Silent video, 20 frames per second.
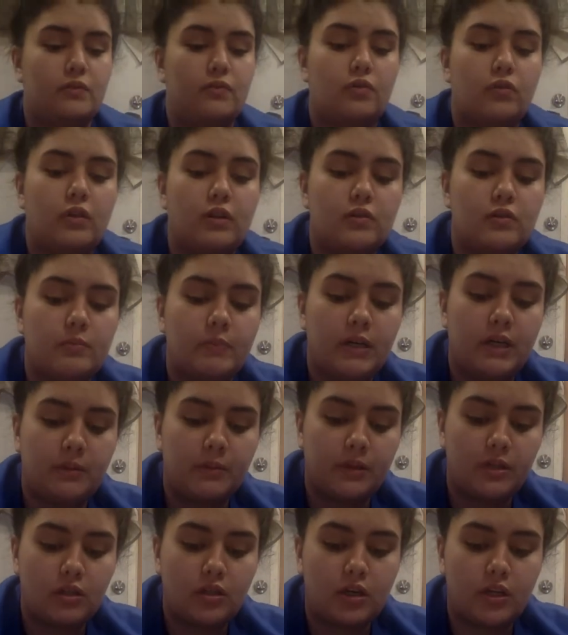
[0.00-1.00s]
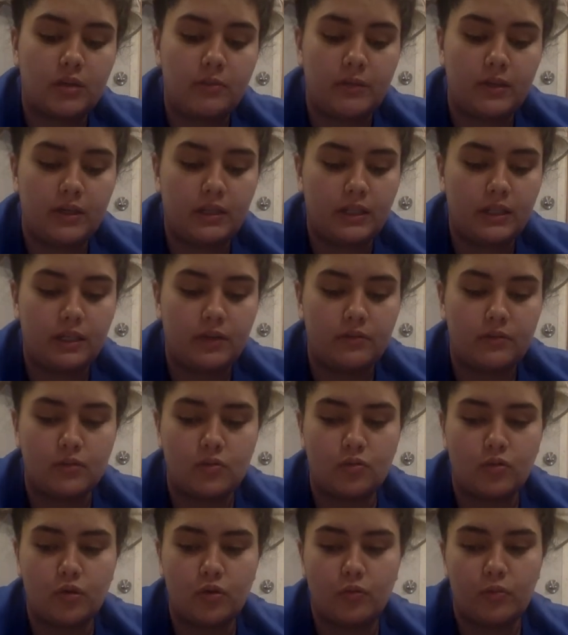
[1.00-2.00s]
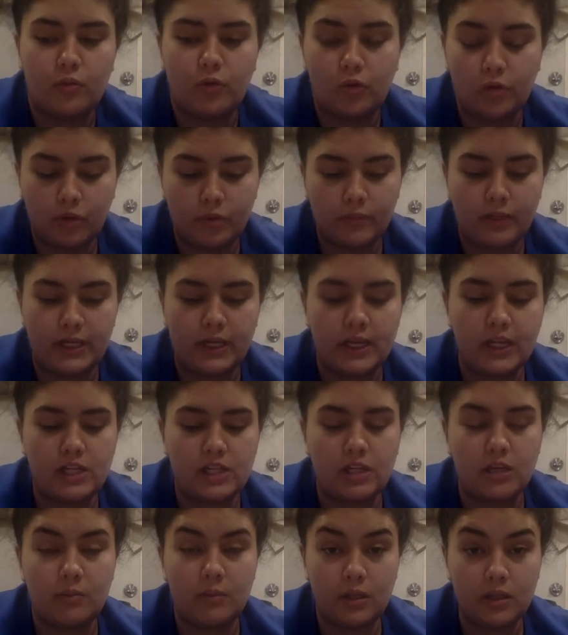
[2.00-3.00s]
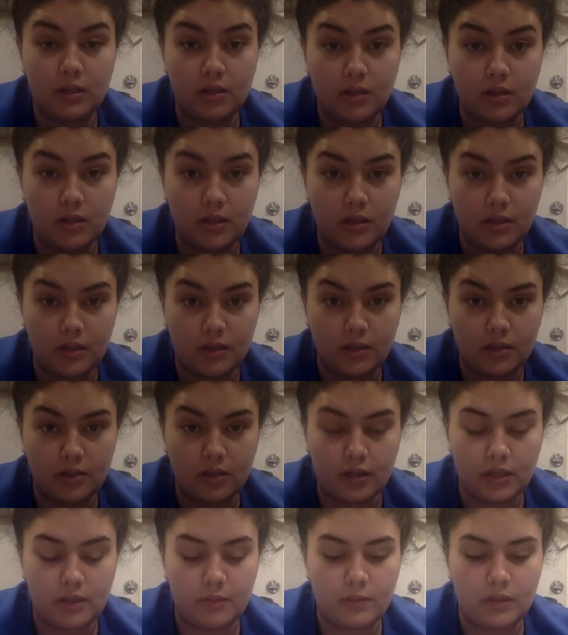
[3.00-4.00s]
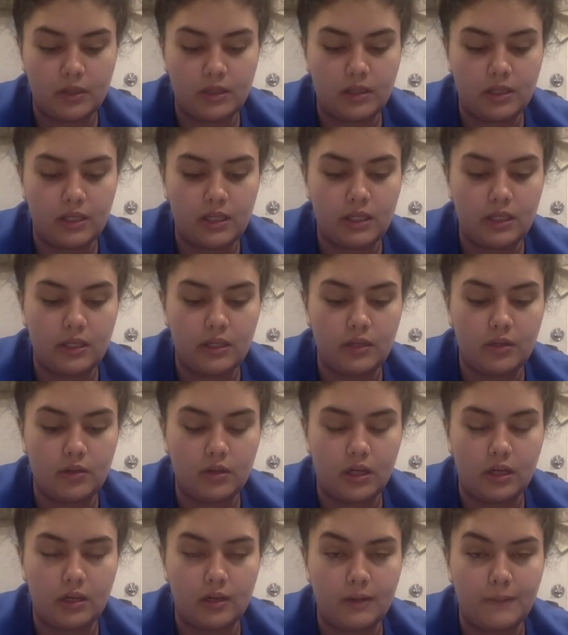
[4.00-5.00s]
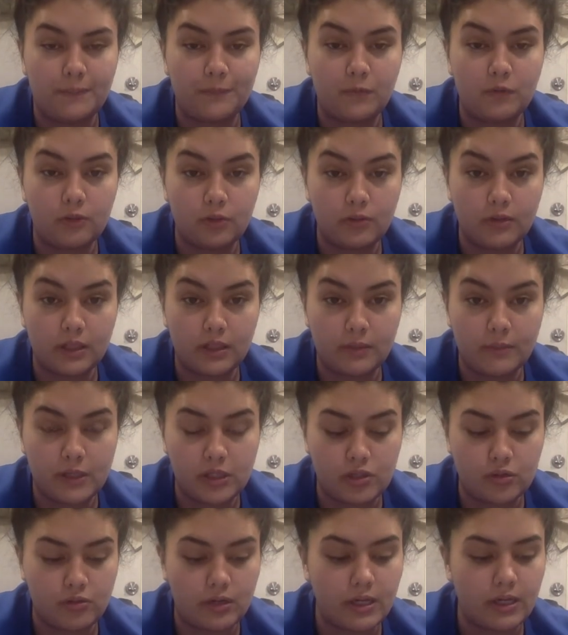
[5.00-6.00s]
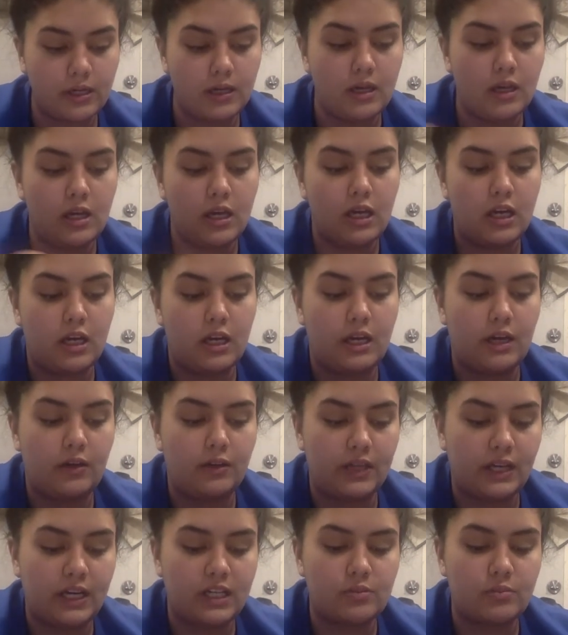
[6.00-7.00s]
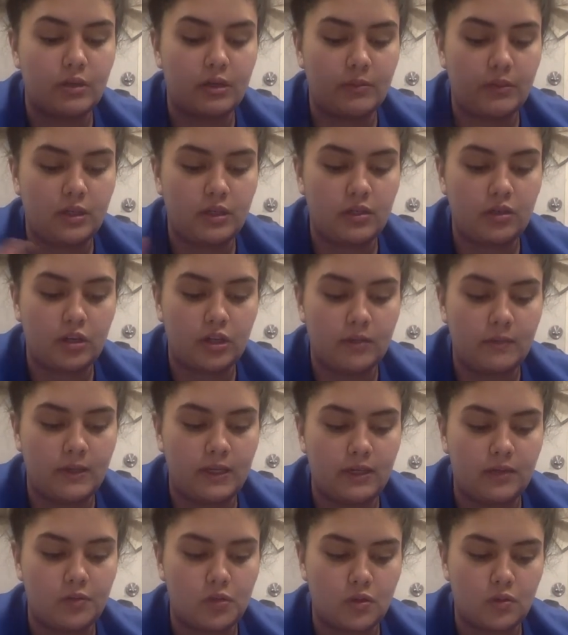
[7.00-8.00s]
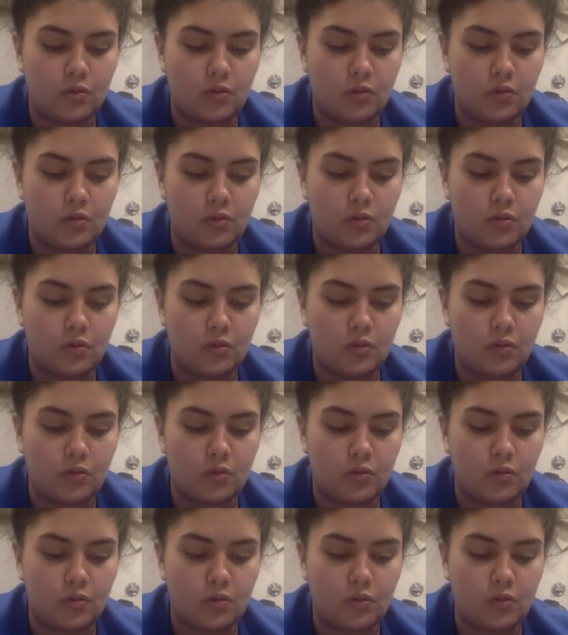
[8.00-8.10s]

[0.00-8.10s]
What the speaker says: for furosemide, I'm going to document that it was an oral medication. I'm going to document any fluid that the patient drank. On the aspirin, I'm going to document it was an